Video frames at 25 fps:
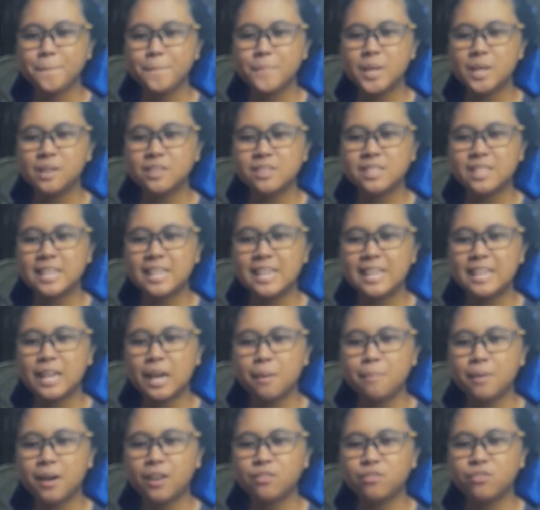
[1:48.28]
because he
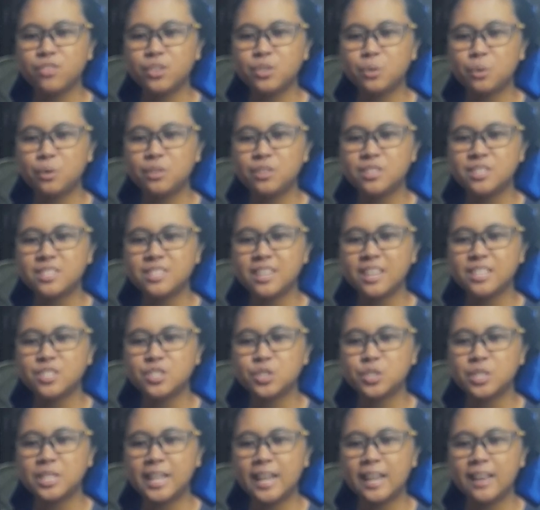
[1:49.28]
came out victorious
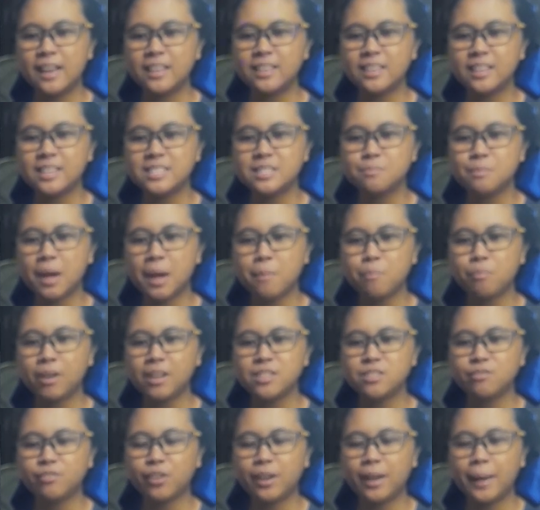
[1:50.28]
yesterday and as my
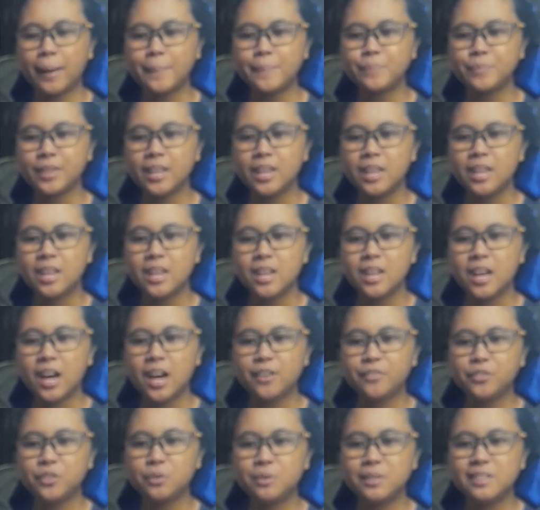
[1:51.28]
praise for him.
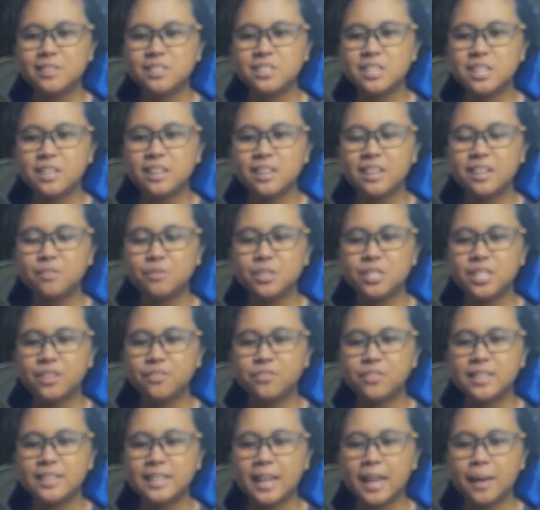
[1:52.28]
After he
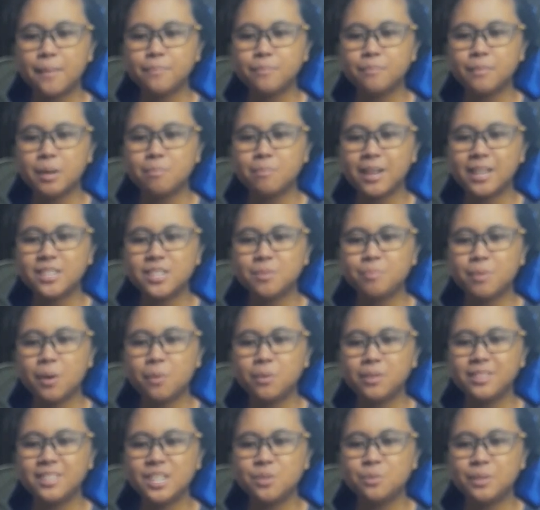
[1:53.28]
received the name, my magic
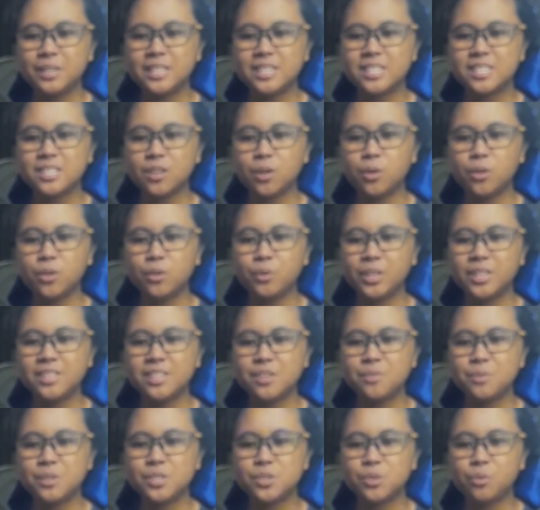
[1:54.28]
power decreased, although it
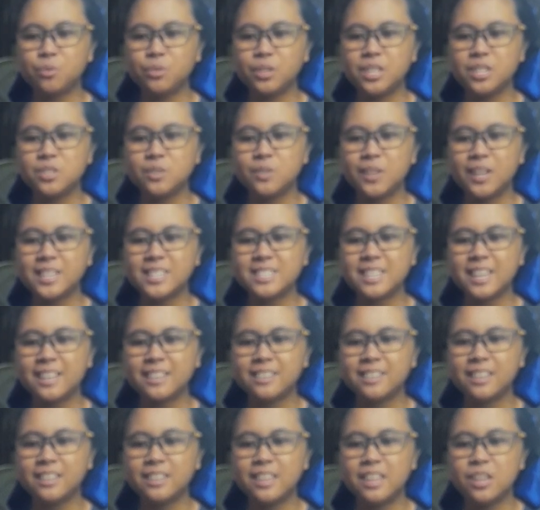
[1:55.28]
decreased only to the
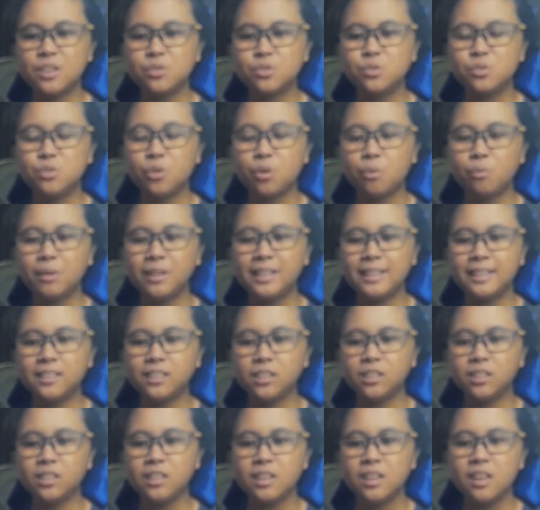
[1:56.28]
extent that he could grow a
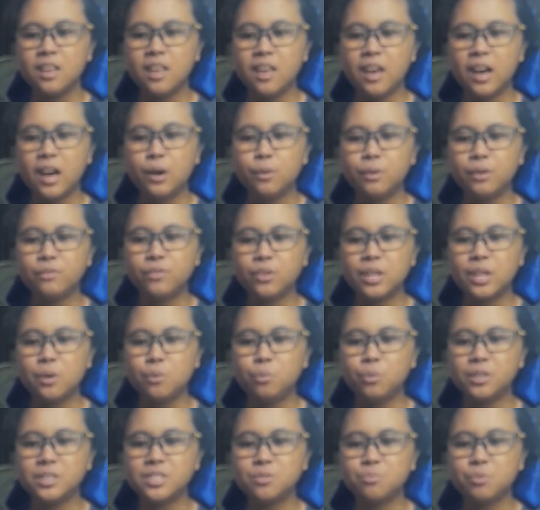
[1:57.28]
little. However, he
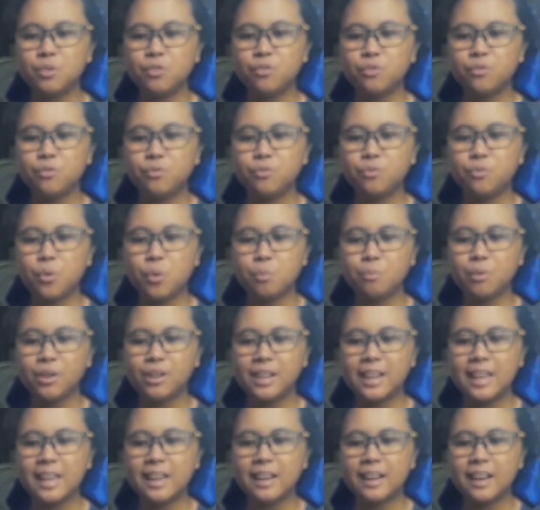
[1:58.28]
was
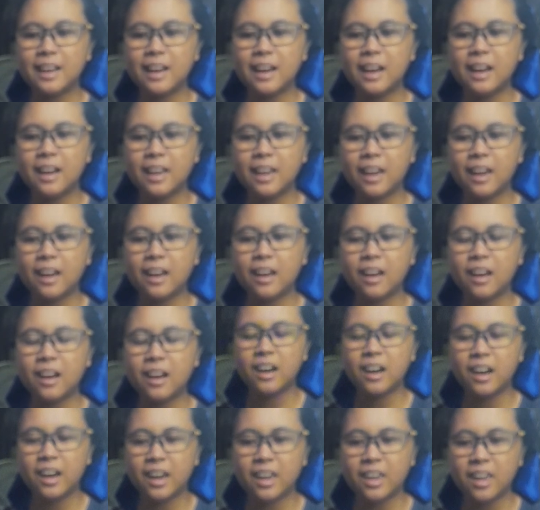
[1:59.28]
formerly a
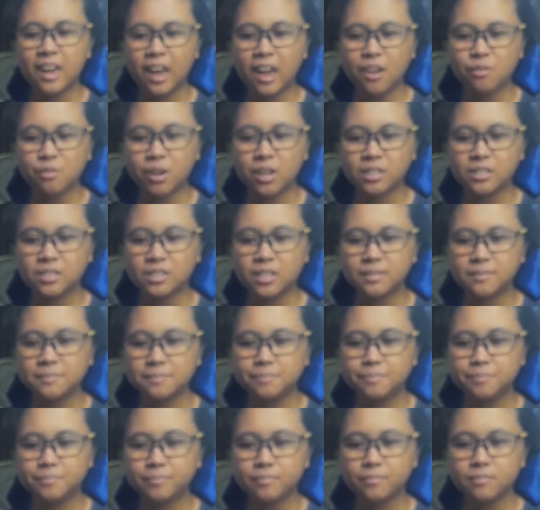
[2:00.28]
high A rank.
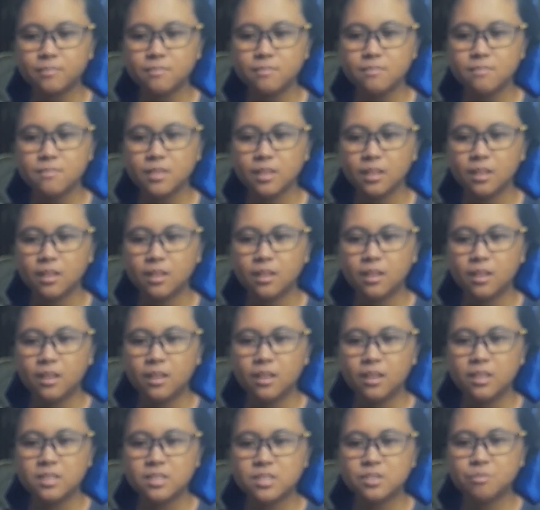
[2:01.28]

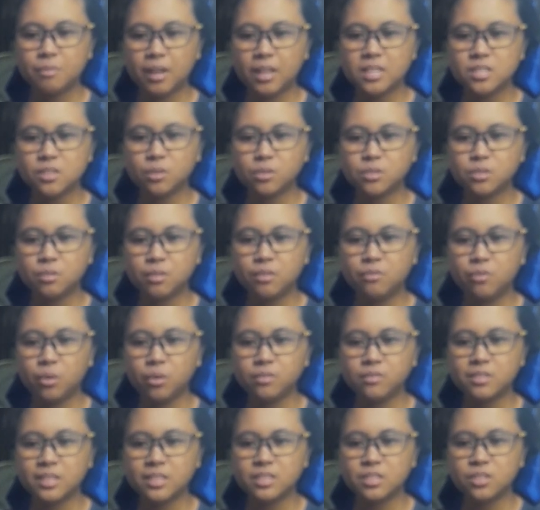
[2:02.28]
His race also
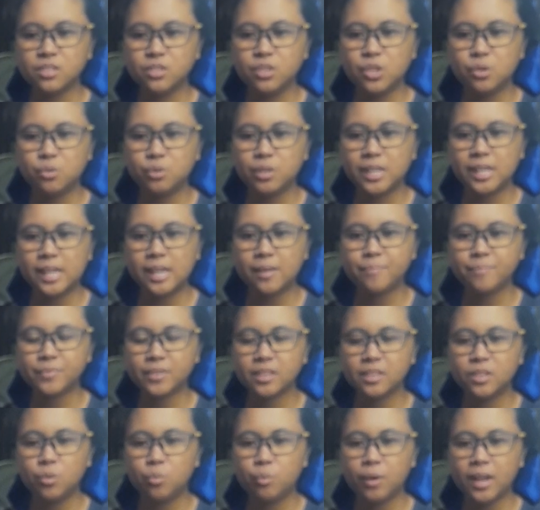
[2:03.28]
evolves as Gyuki.
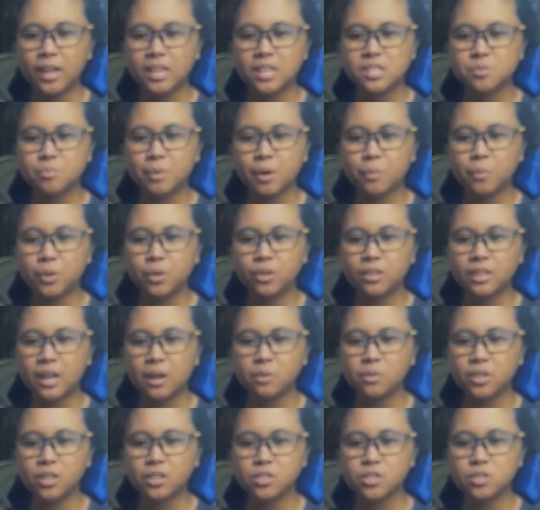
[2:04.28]
The way his power
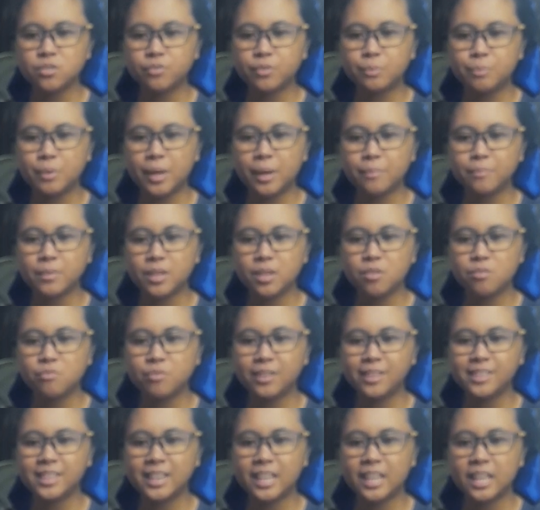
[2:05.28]
now gushed from him, he
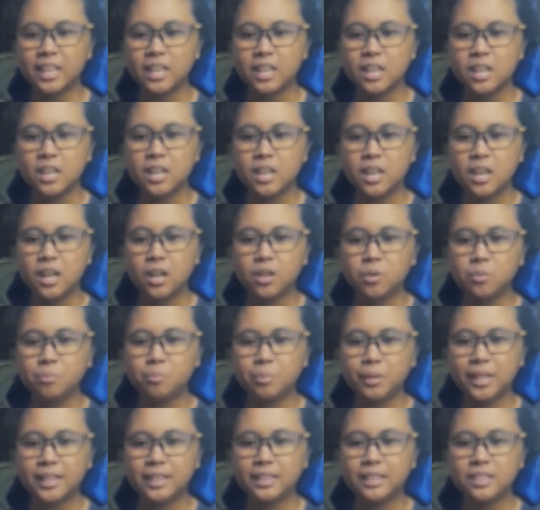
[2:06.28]
felt like a
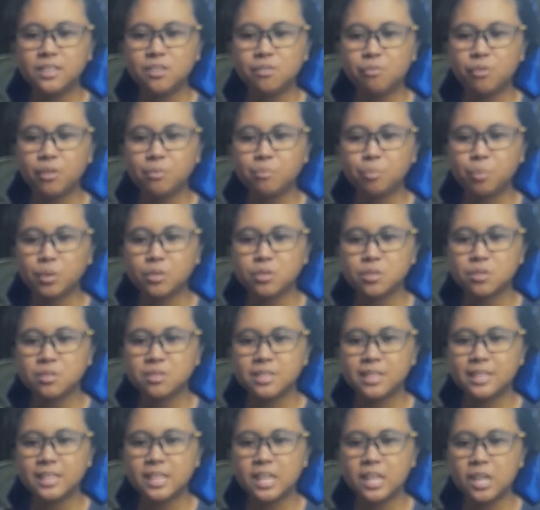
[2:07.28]
completely different
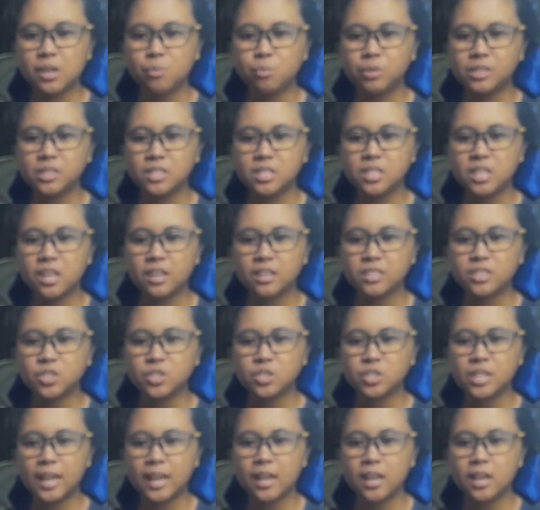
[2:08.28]
person than he was
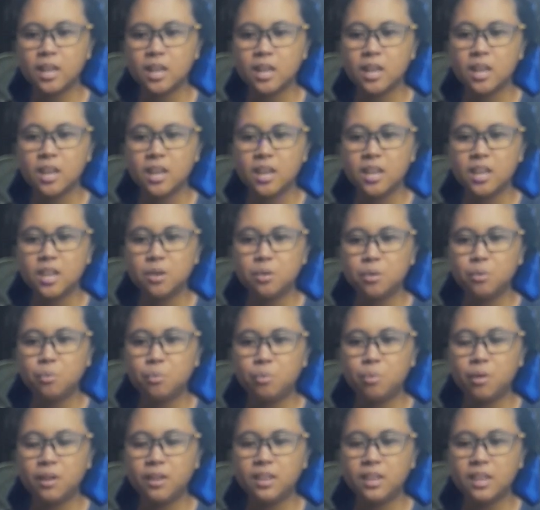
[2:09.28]
yesterday.
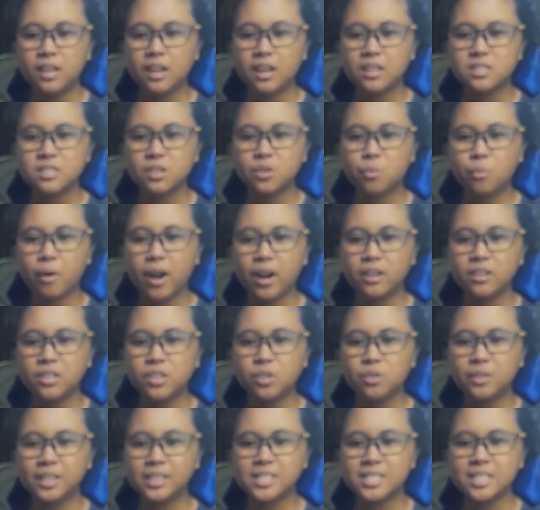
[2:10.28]
He has acquired a
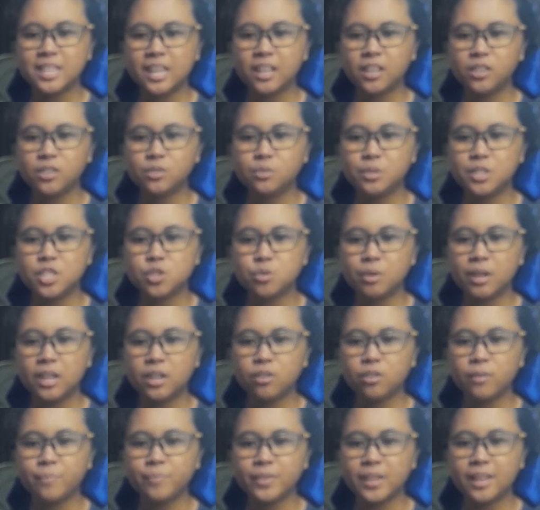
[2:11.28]
unique skill,
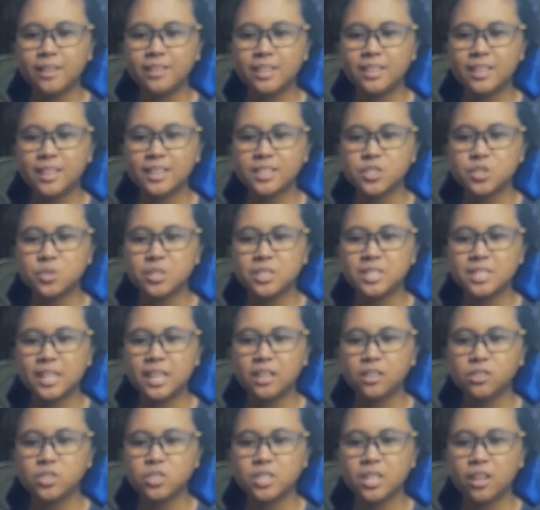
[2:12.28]
Restrainer, and an extra
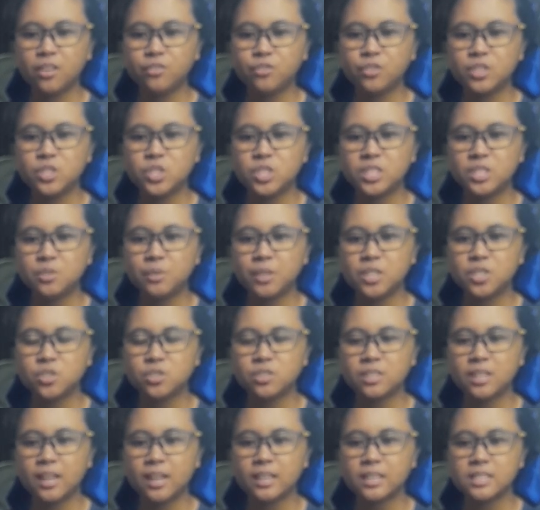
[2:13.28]
skill,
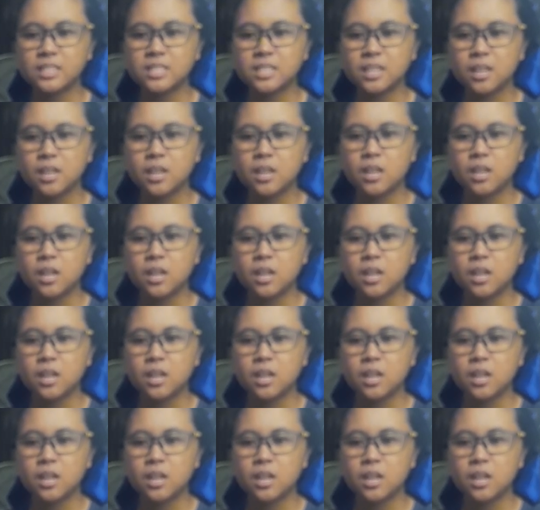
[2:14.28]
Self-Regeneration X.